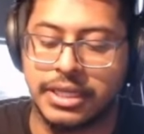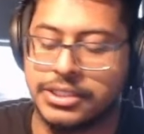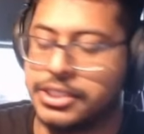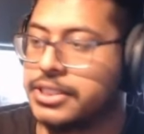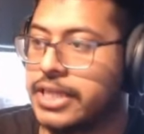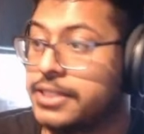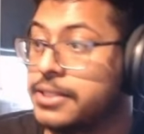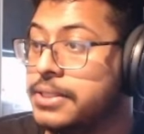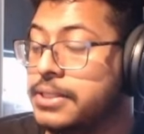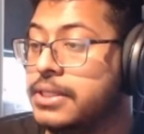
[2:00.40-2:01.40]
just that
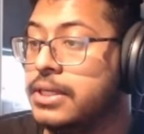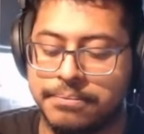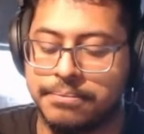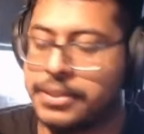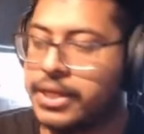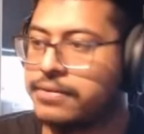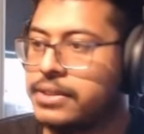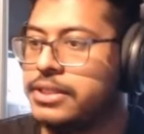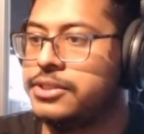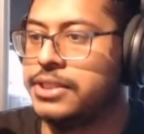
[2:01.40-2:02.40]
good. But definitely
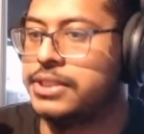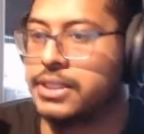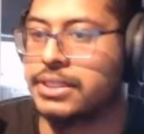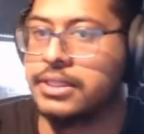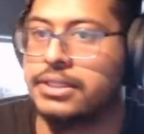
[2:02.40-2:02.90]
interesting.